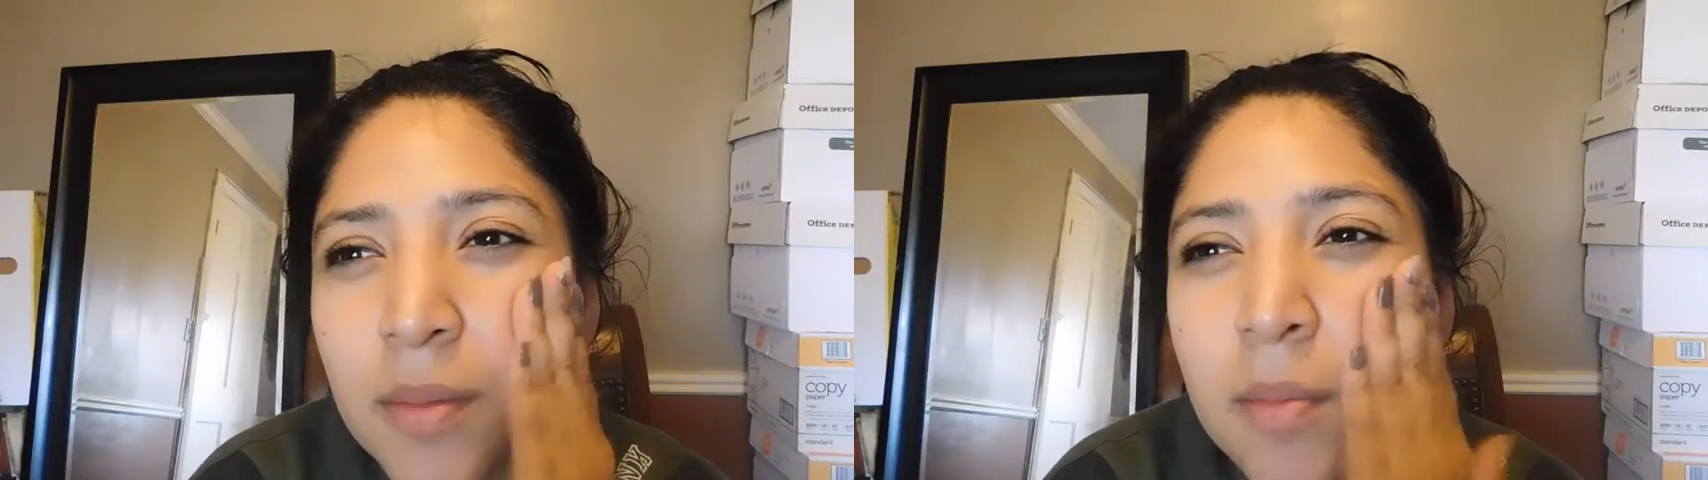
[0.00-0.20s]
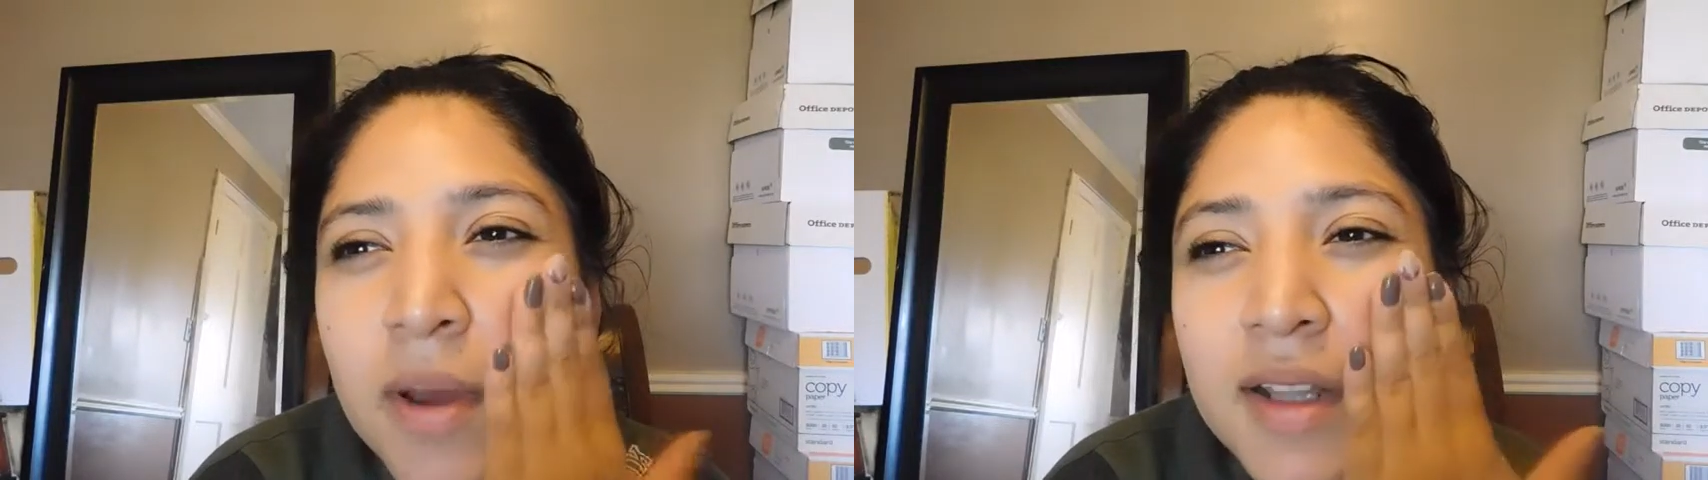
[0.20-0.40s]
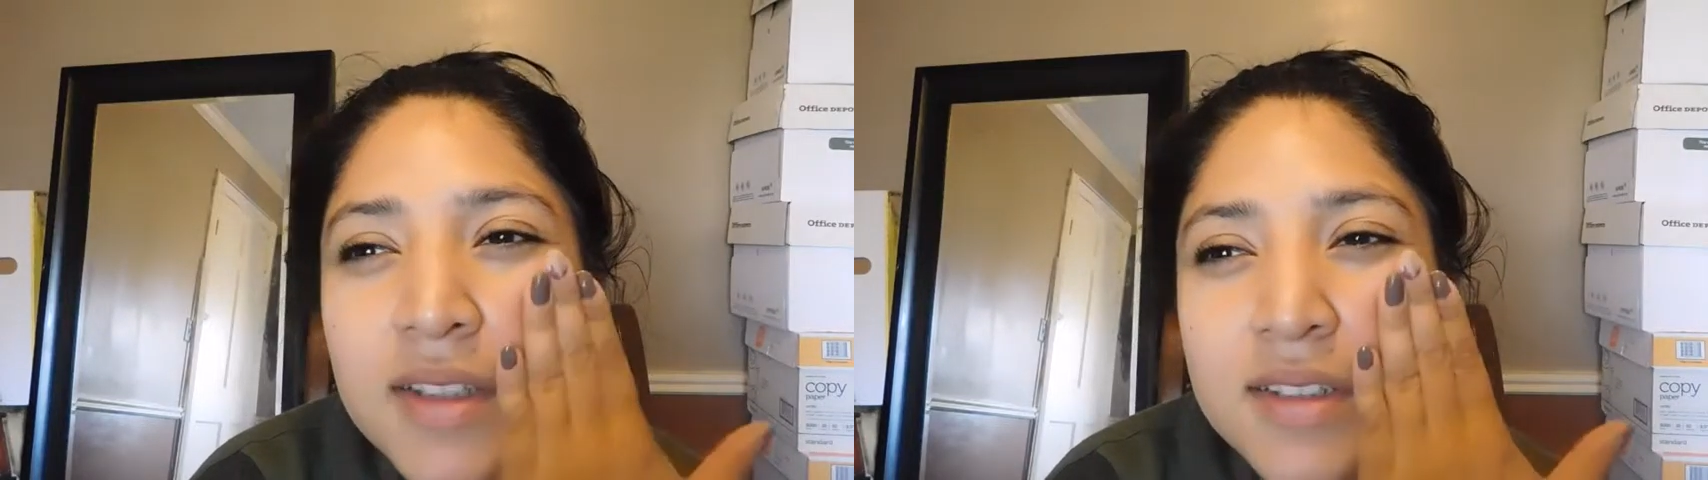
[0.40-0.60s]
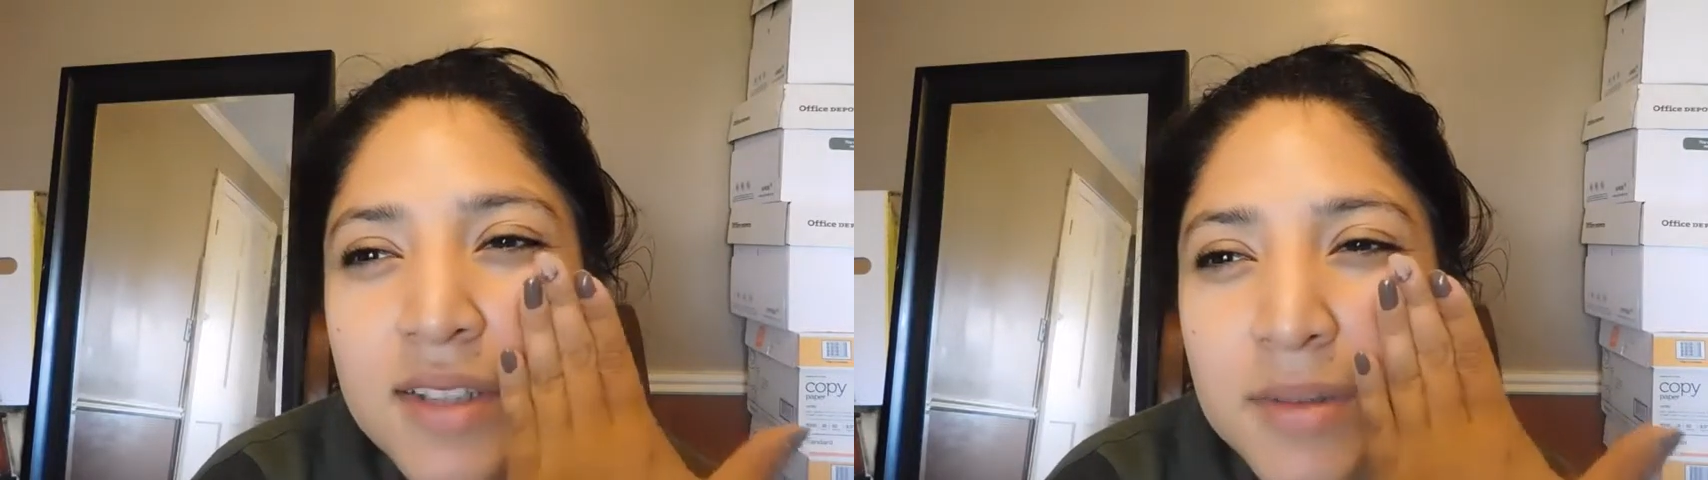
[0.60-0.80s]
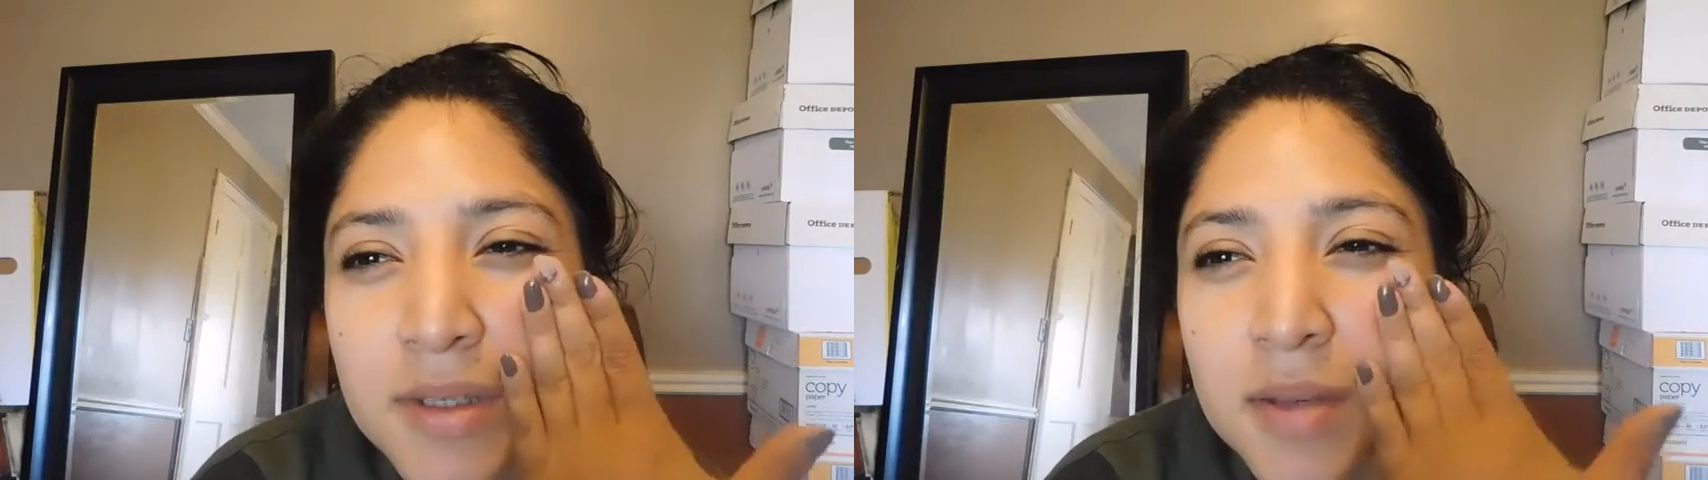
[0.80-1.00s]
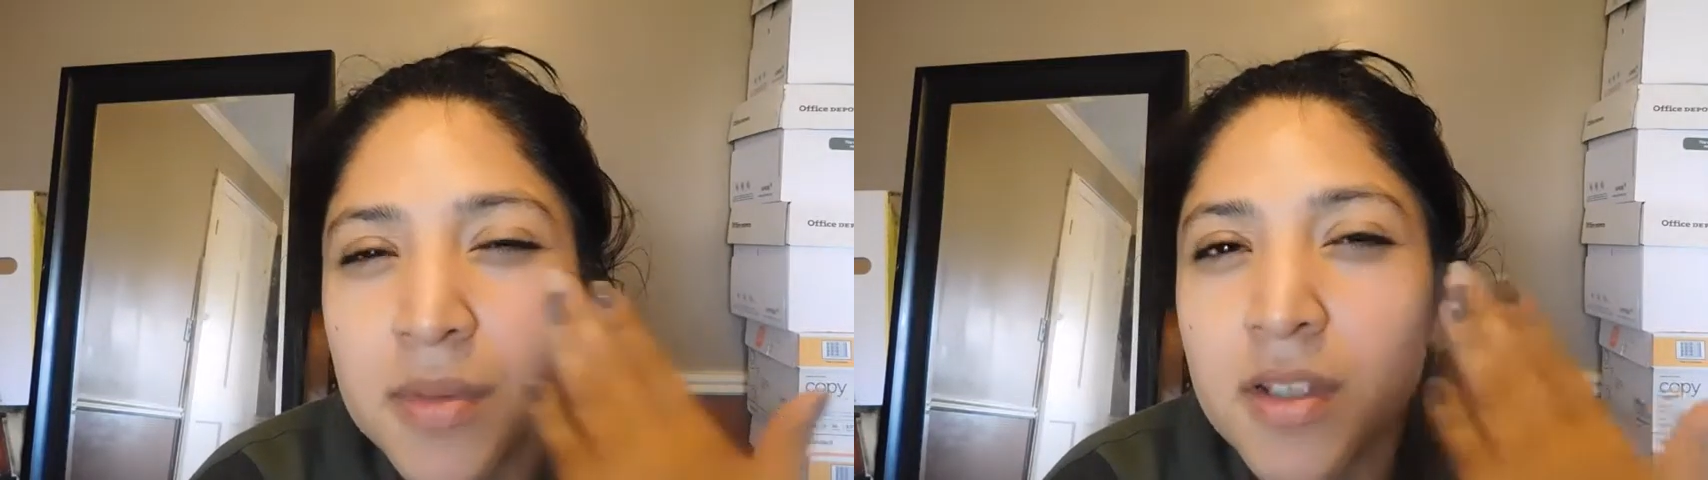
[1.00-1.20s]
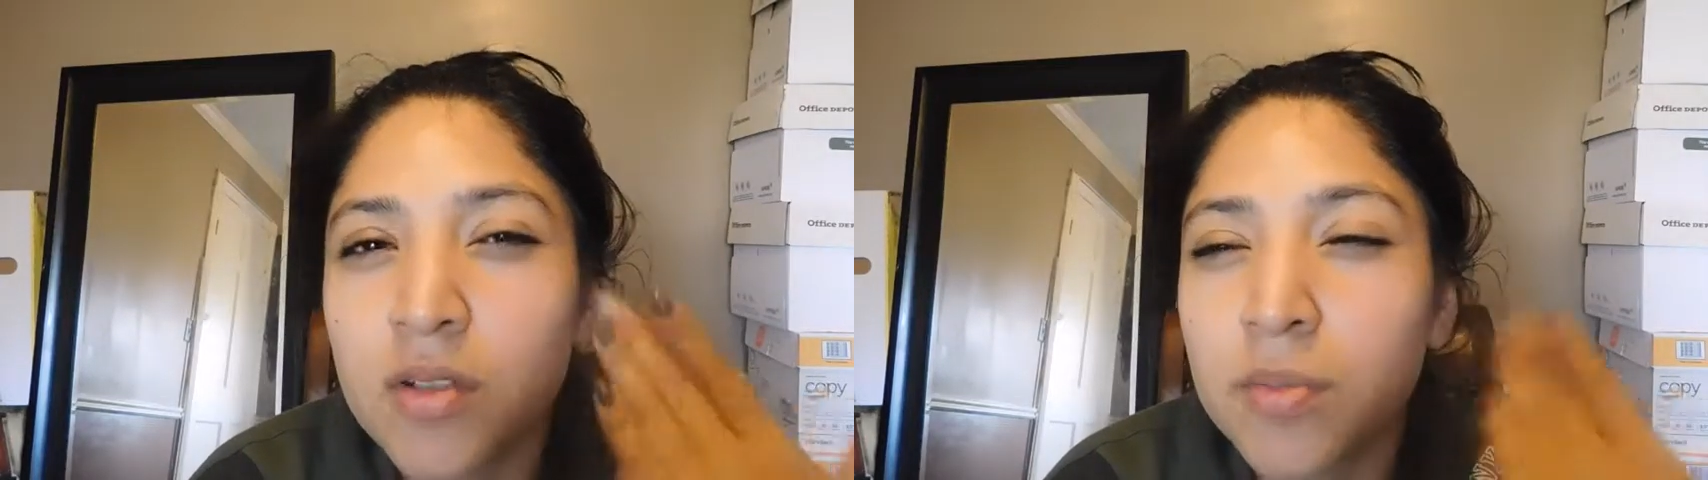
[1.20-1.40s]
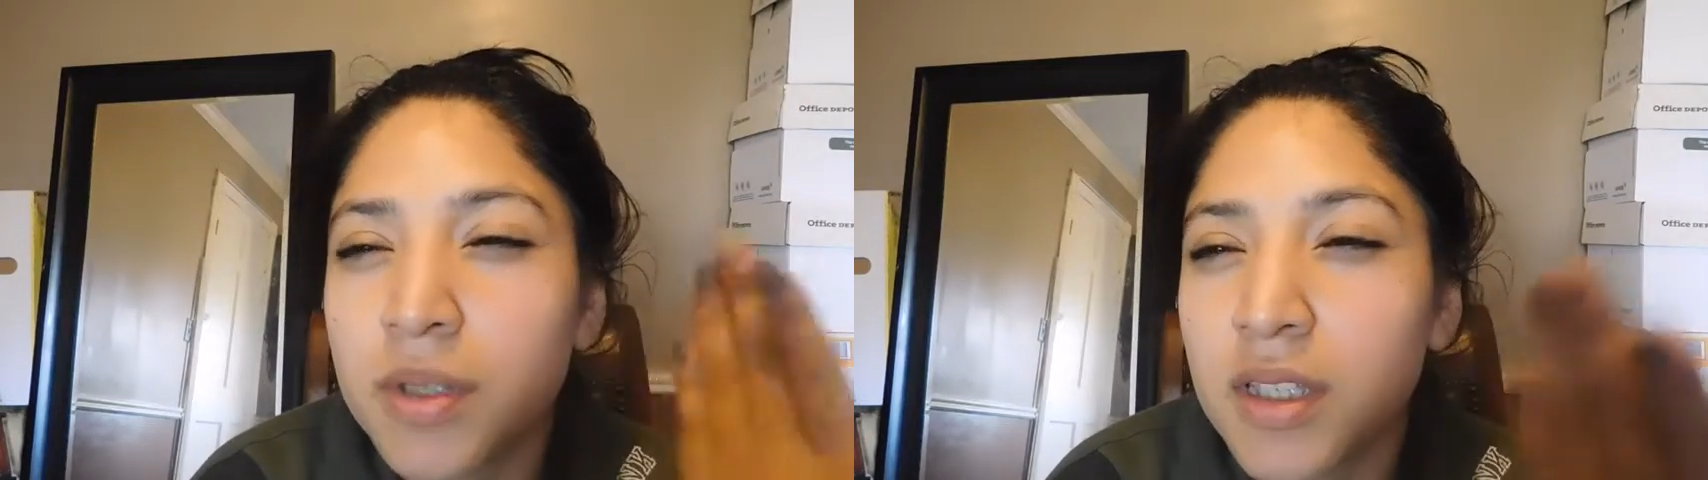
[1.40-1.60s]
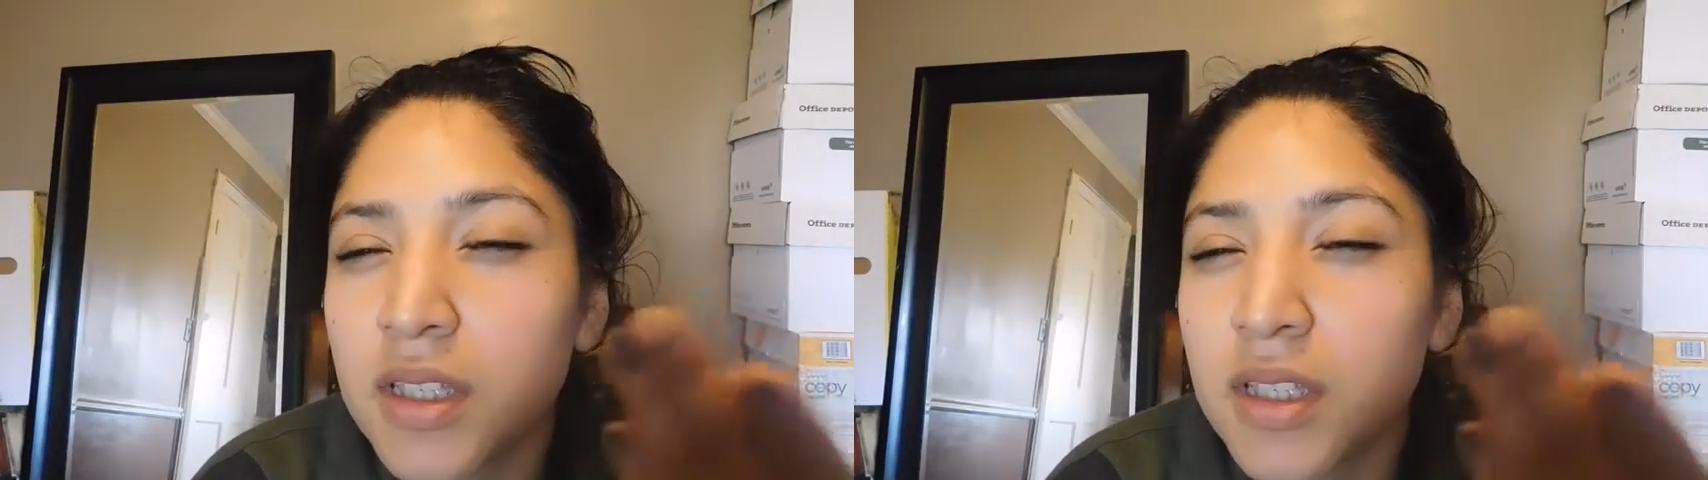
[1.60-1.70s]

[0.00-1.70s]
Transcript: but at the same time a little bit